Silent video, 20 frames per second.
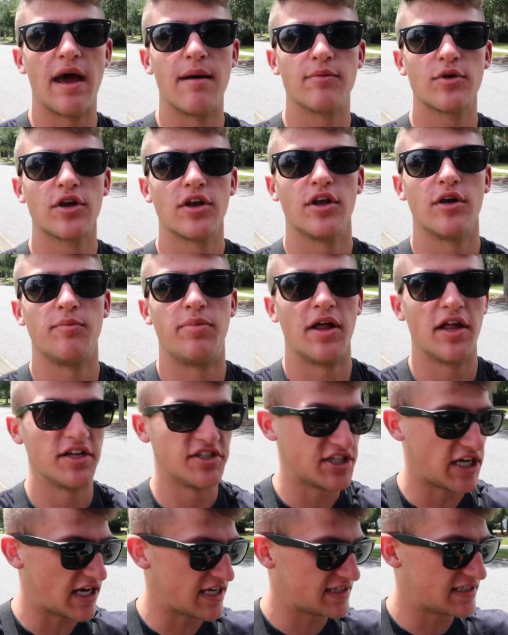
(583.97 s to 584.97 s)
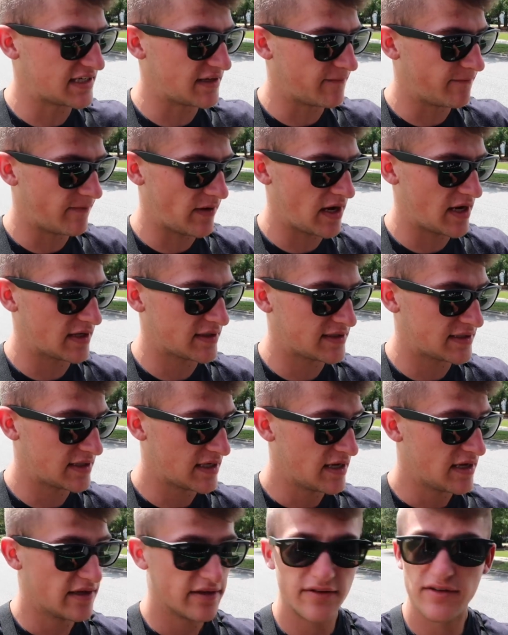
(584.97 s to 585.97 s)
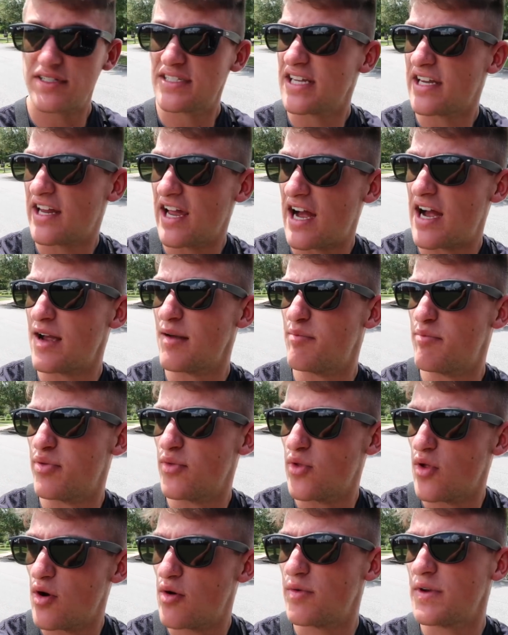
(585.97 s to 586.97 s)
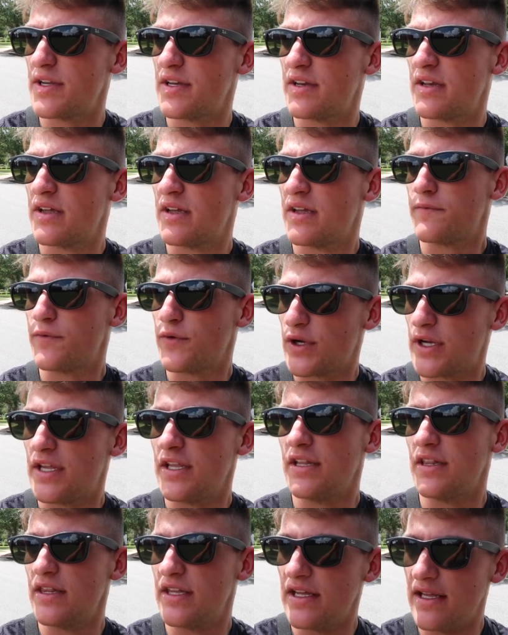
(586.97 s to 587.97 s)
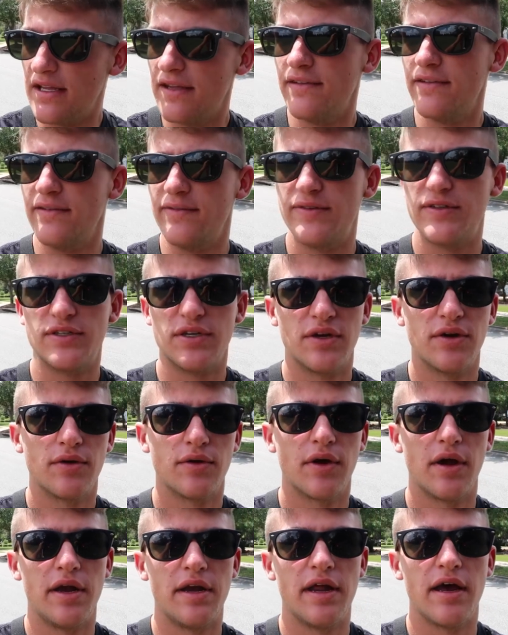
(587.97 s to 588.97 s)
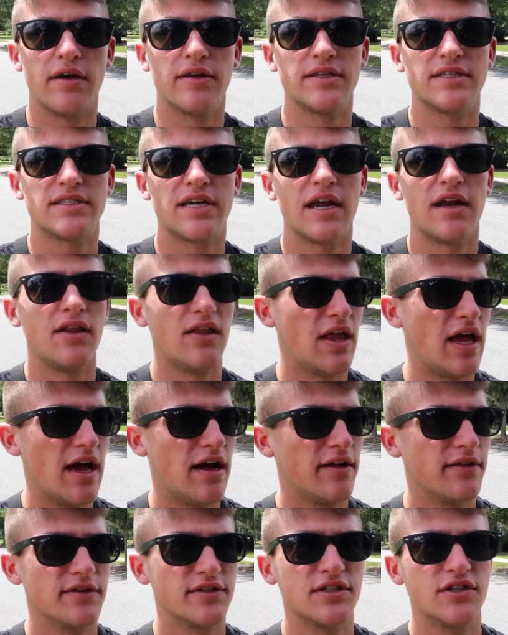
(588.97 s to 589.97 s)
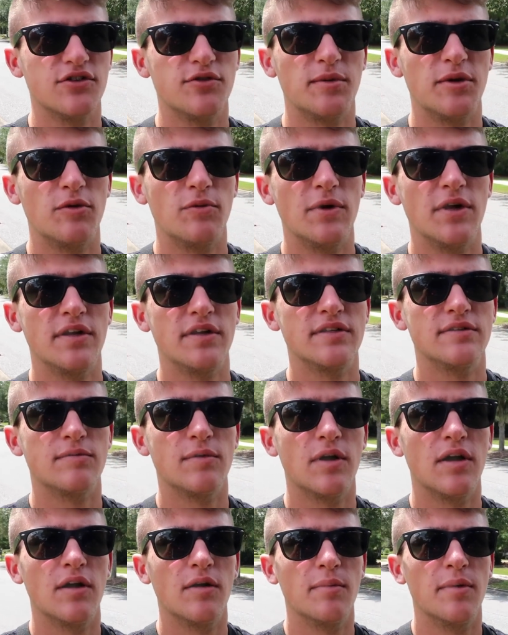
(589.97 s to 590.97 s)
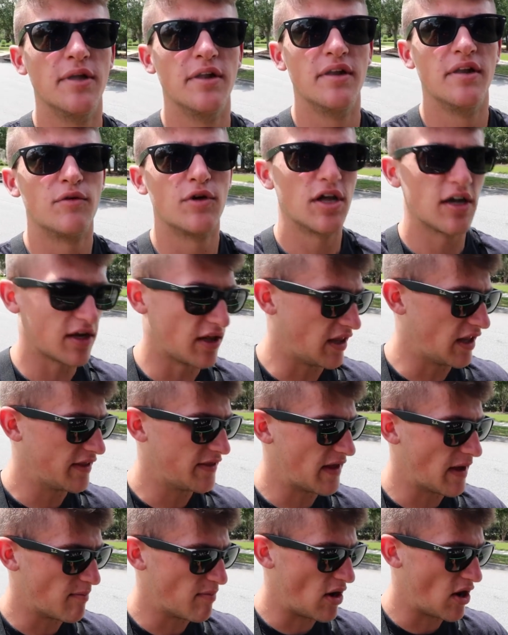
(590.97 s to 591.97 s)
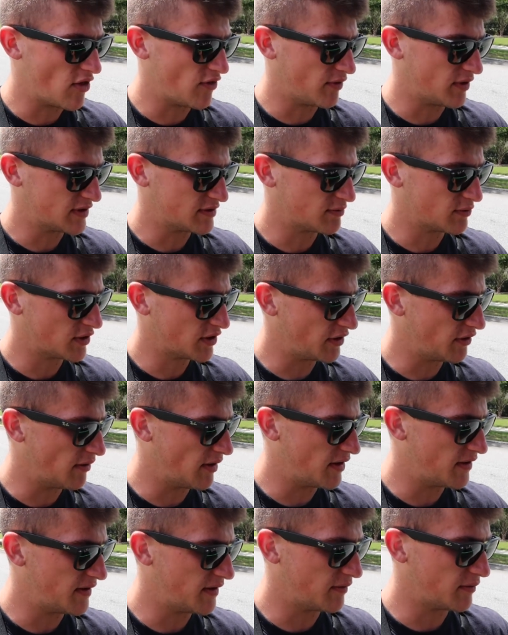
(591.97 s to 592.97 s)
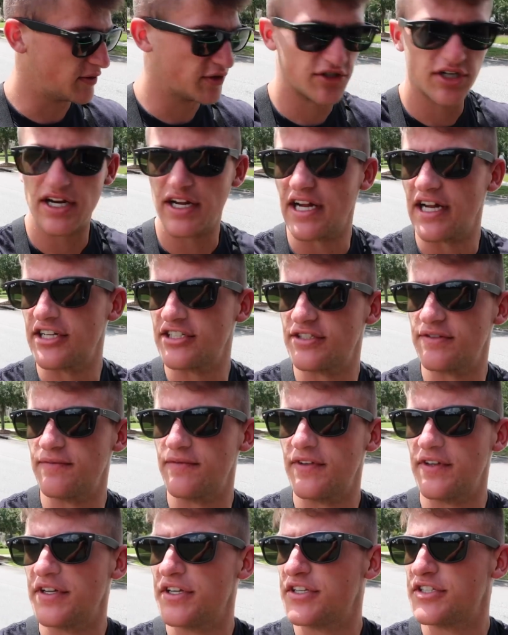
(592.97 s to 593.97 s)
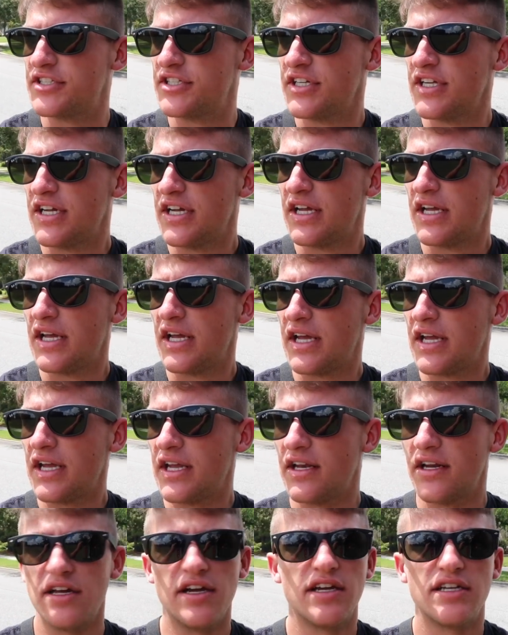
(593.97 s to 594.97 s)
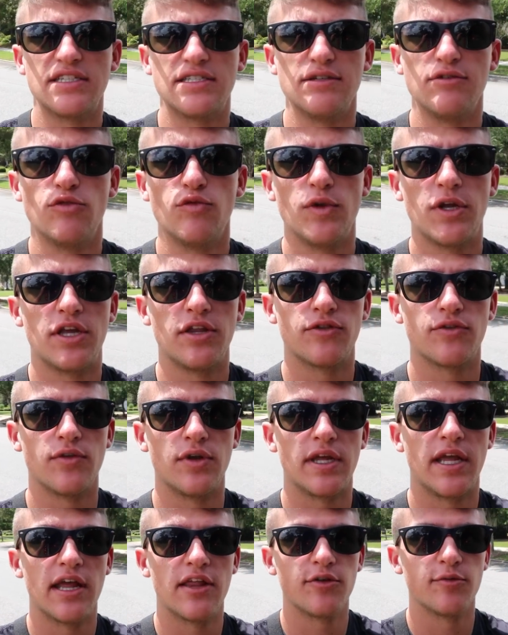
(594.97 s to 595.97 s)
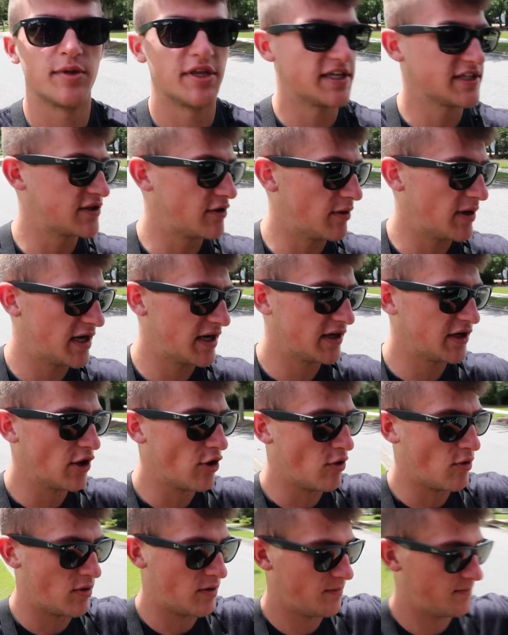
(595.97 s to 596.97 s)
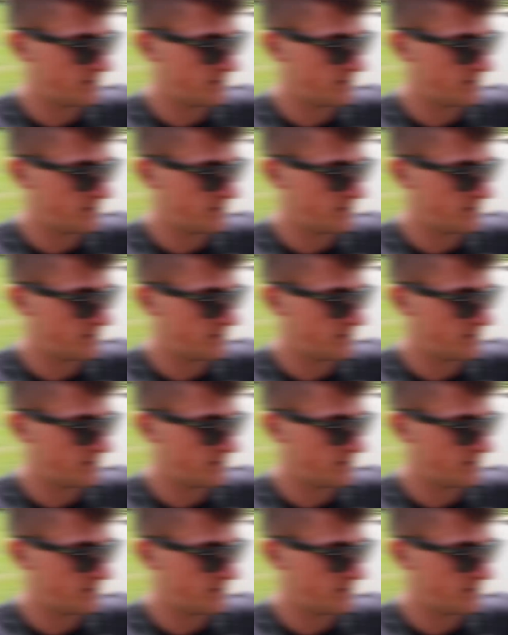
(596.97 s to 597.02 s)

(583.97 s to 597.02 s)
I'm gonna apologize in advance. There's a guy blowing freaking leaves right now and it's kind of loud. There's a little bit of wind as well, but we're not gonna let that bother us. We're gonna go out there, we're gonna try to catch some fish and uh, see what we can throw together, but let's go ahead and go.